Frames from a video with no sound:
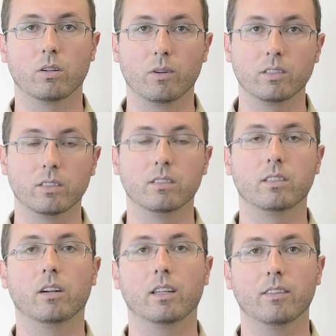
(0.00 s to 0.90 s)
I want to
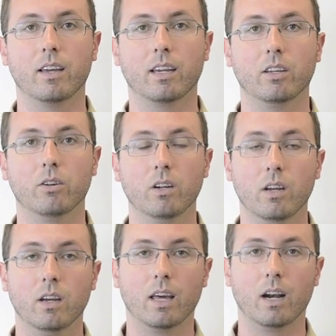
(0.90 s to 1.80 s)
sincerely thank you,
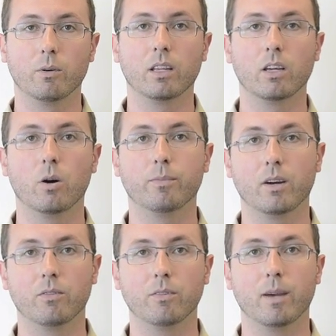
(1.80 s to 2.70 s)
and I really hope
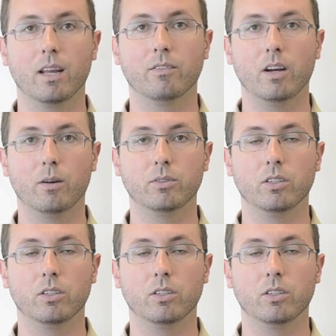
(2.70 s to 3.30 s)
that we've been of help